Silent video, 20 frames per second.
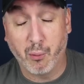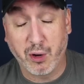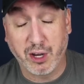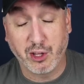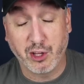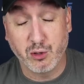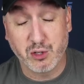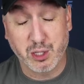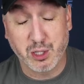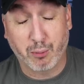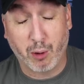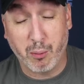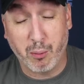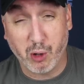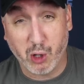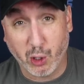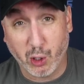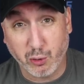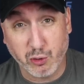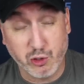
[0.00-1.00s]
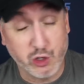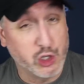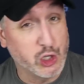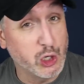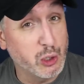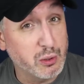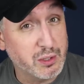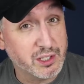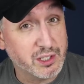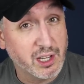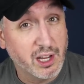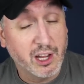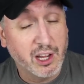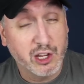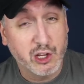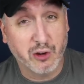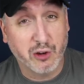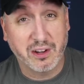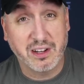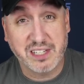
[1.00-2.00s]
When you use the promo code JUICE,
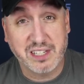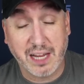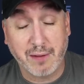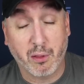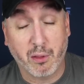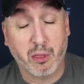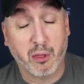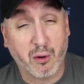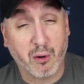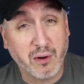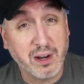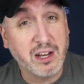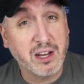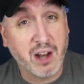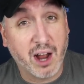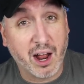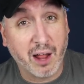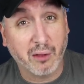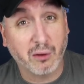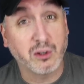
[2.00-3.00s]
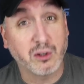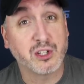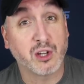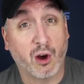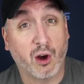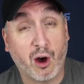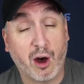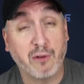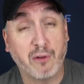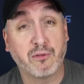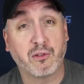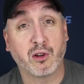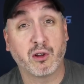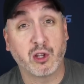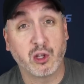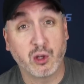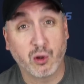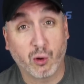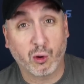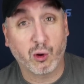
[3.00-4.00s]
you're going to save $30 off
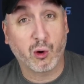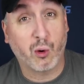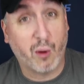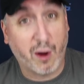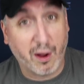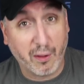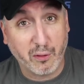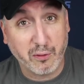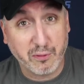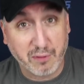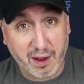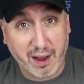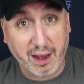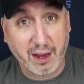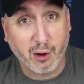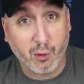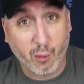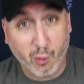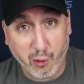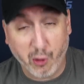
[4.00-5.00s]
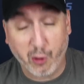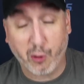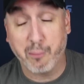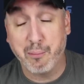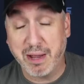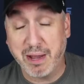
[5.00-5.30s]
your qualifying order.